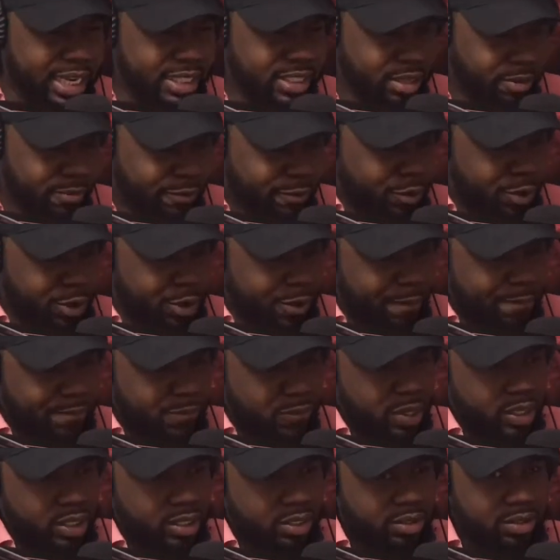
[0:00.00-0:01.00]
something for you.
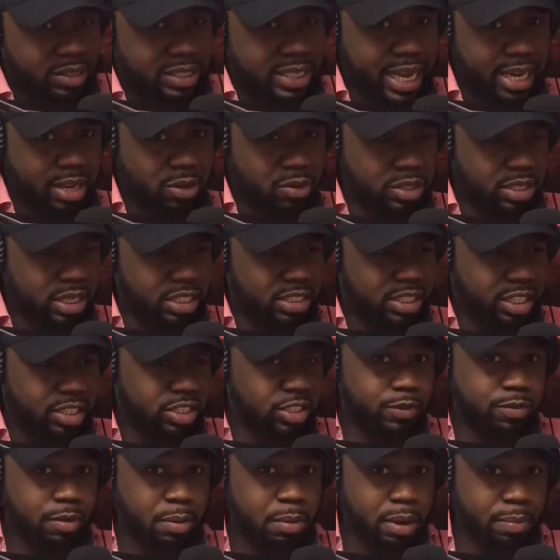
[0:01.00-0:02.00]
She was like, who's that? I said, it's
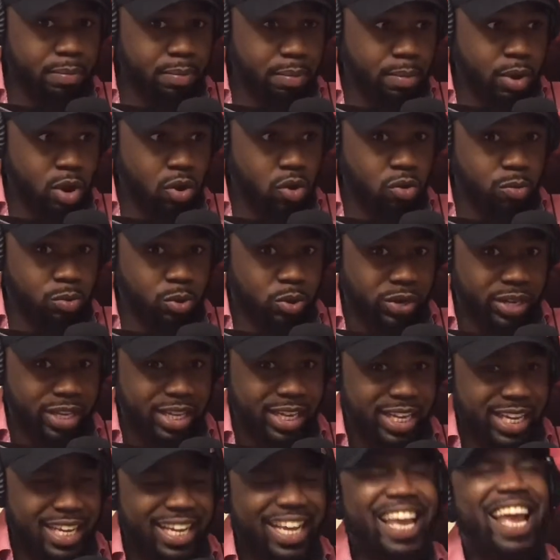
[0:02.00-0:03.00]
from my homeboy.
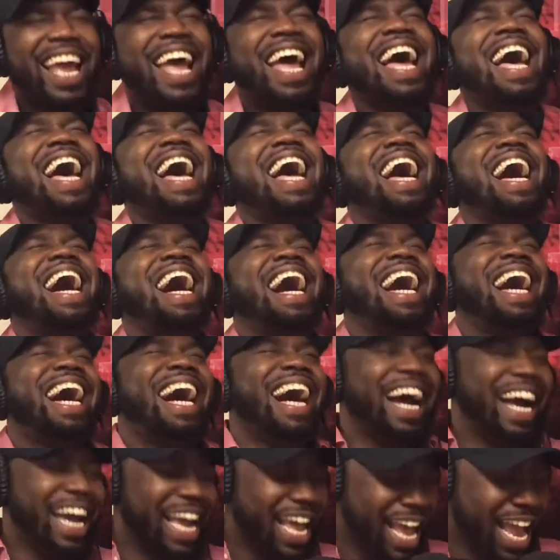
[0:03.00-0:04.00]

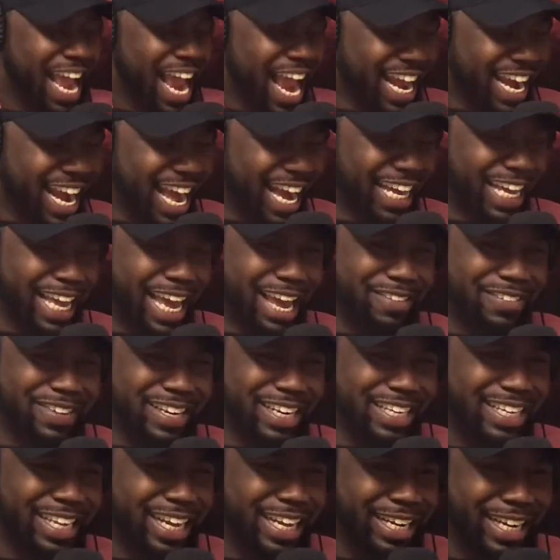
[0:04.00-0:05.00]
And I gave her
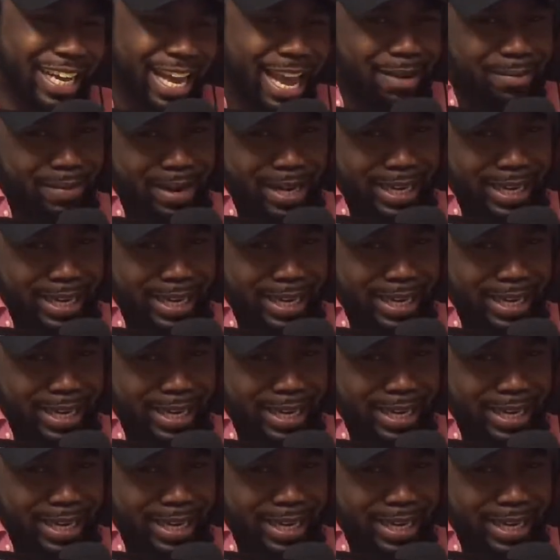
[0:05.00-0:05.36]
the letter. It had my